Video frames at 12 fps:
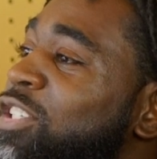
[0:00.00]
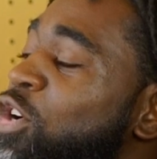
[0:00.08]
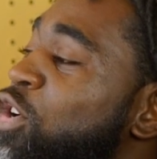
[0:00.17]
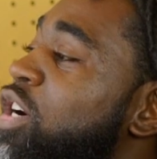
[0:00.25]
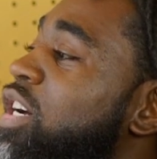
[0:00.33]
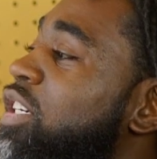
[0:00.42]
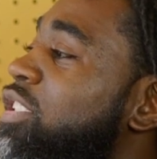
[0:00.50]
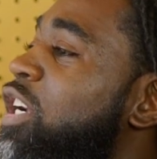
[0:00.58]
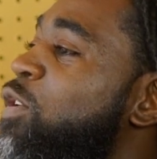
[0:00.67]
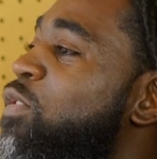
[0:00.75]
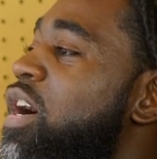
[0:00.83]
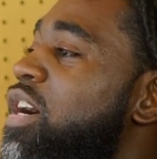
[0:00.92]
called uh,
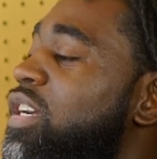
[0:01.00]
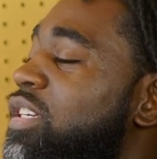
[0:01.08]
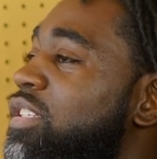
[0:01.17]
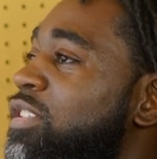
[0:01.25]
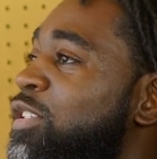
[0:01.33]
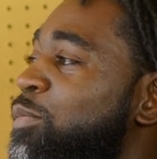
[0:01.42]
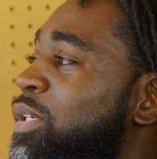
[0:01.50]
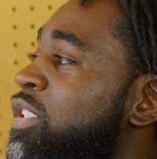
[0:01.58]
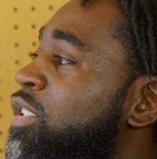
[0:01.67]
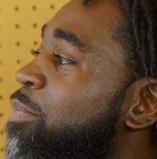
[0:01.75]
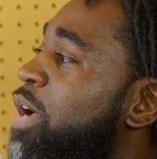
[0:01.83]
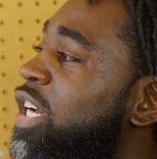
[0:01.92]
Check Rock. Mm. Um,
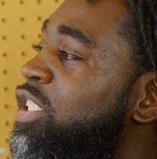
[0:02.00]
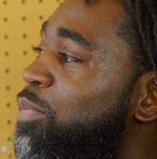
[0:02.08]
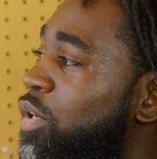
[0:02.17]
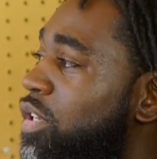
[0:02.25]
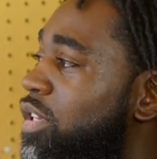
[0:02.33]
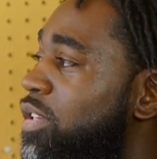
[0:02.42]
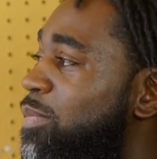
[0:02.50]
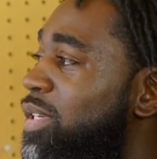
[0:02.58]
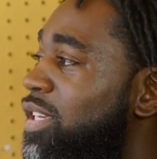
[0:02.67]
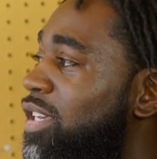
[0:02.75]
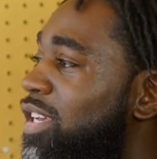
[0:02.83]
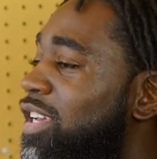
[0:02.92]
it's a basketball camp.
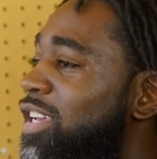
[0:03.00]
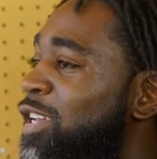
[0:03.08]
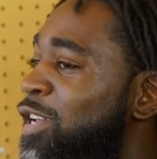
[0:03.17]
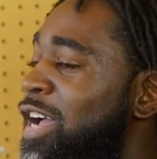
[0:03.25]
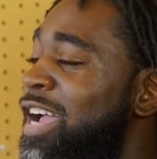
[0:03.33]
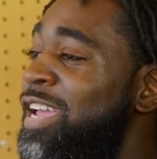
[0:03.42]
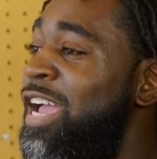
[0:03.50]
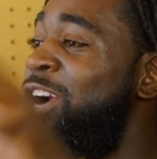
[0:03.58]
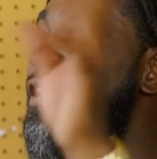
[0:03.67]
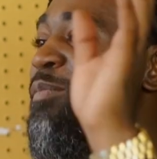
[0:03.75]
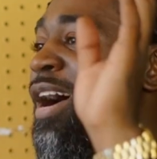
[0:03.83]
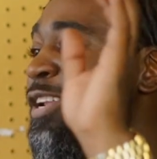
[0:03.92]
Yep. Yeah. Yep. I,
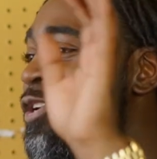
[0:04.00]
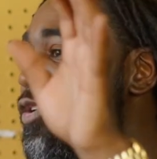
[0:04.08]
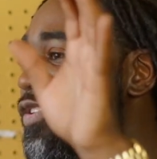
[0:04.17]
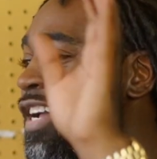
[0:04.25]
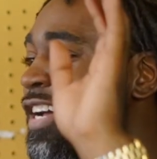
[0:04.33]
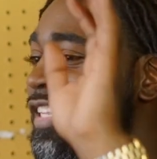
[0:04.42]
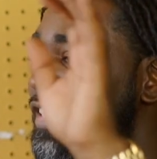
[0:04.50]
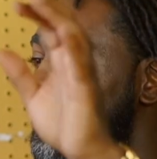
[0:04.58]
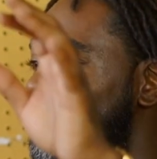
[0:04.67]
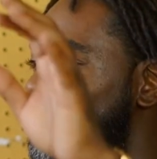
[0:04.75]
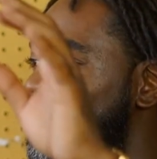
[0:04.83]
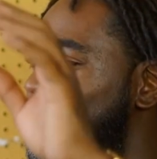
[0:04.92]
everybody know now like
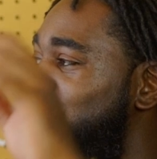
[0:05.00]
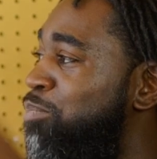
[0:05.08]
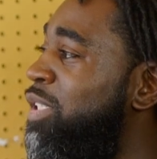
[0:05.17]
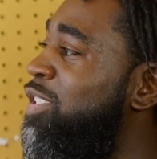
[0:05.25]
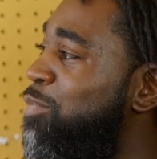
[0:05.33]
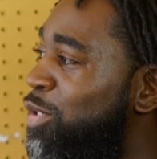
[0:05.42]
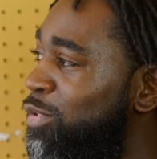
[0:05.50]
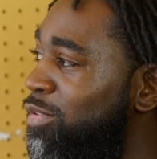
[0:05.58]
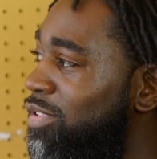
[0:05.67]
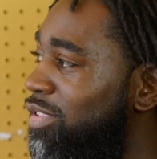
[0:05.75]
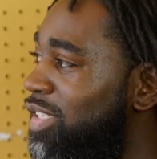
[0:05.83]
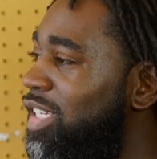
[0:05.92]
the um, Busy
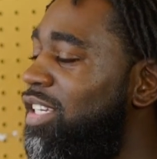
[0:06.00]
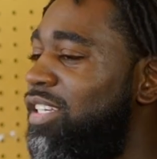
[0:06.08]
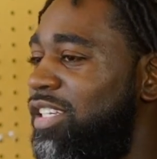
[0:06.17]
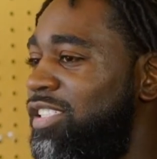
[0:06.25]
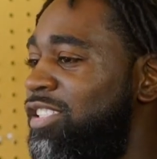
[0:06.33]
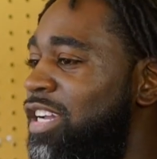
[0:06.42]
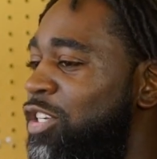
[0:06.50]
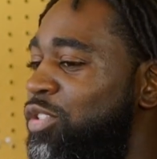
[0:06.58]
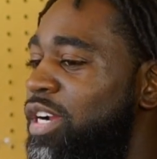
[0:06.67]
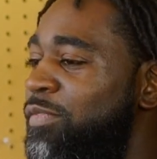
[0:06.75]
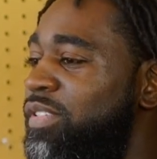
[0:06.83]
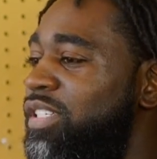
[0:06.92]
Bones. Yep. He just got
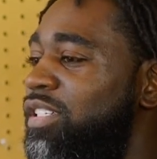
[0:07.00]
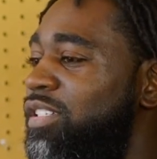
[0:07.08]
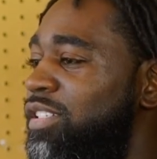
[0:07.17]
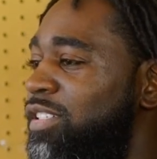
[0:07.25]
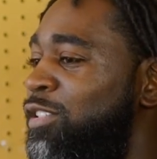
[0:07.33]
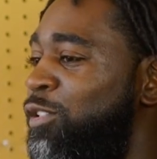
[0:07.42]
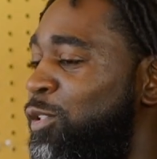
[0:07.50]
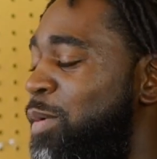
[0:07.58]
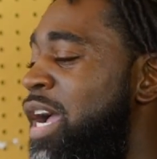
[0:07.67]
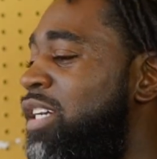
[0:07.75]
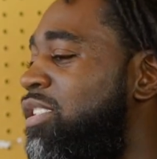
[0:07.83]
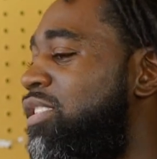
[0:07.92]
drafted. Mm-hmm. Um,
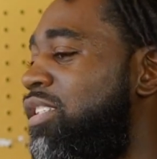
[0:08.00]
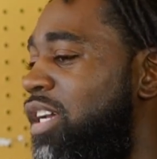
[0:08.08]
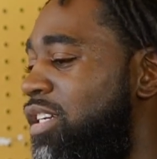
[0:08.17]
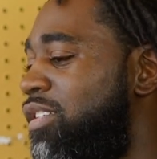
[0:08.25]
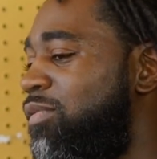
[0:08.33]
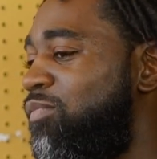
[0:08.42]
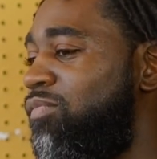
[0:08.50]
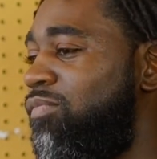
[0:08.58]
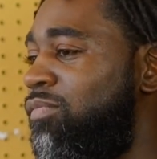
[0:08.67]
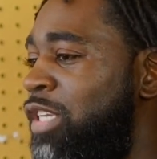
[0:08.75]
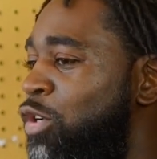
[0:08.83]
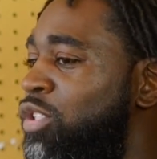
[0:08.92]
actually, like
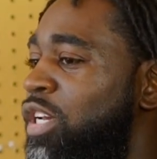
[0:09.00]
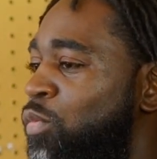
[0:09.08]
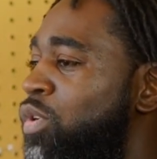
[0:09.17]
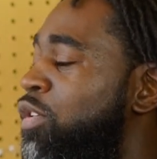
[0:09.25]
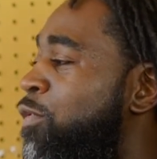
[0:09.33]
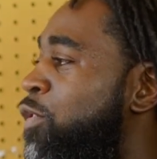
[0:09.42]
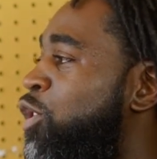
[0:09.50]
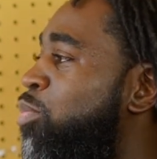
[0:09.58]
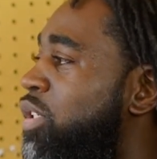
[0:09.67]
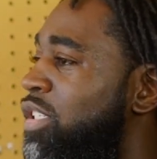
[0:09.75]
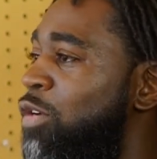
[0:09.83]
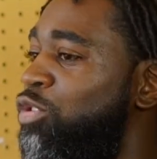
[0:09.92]
that was like one of the first
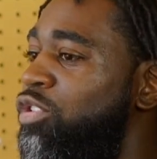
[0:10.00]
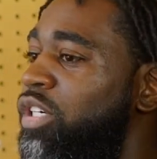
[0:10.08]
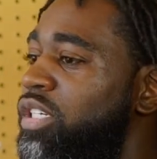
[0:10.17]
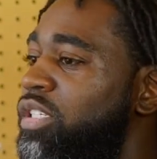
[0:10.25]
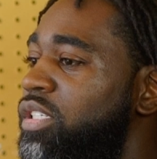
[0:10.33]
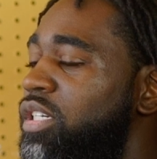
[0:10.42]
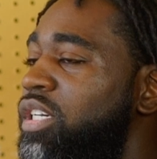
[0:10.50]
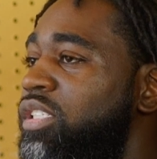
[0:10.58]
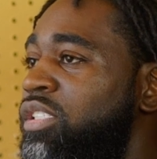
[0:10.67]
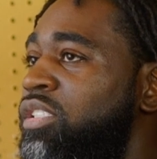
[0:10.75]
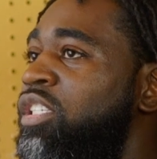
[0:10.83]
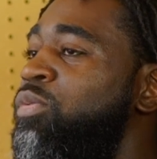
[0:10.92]
players I was training mm-hmm.
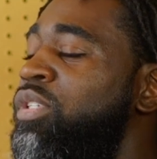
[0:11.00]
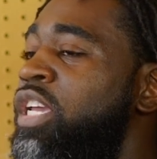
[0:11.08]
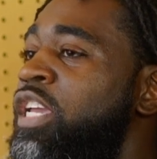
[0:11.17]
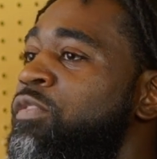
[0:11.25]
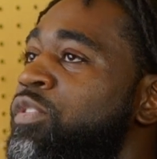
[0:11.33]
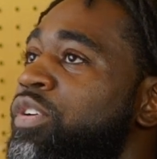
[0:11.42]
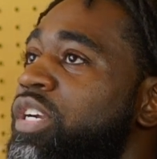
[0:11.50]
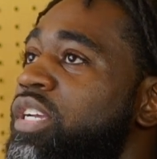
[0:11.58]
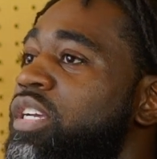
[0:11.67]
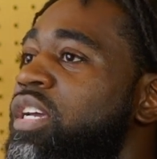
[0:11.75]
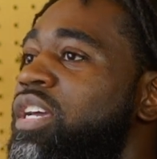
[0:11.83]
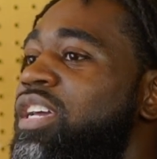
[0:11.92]
since he mm-hmm. was in eighth
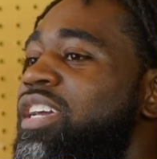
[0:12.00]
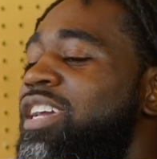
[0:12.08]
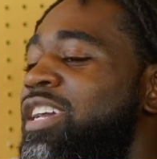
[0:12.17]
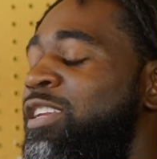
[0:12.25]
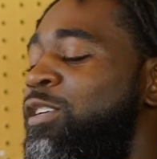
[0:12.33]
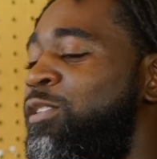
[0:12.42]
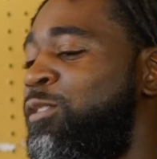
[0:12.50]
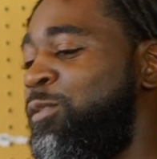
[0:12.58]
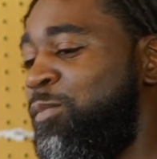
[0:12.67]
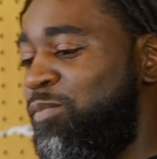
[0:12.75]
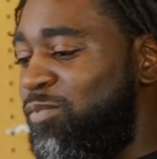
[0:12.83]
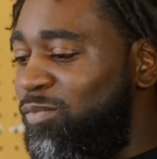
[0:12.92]
grade, and
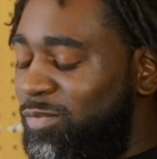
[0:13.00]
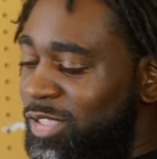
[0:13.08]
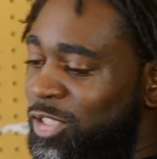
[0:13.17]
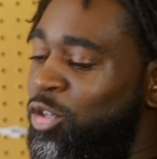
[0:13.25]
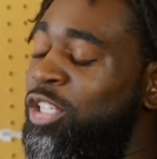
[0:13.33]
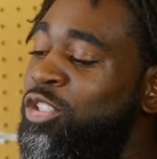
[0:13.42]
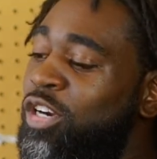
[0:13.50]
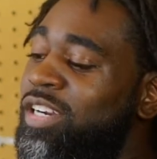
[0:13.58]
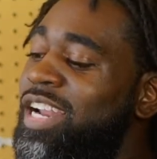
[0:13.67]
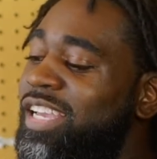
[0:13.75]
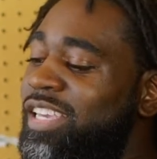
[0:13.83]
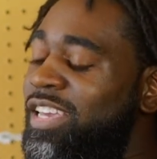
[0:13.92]
um, so I
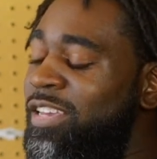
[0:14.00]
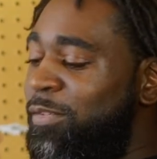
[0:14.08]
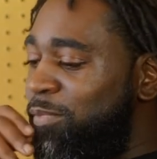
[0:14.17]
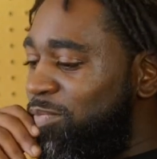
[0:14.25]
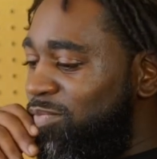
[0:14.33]
started that camp.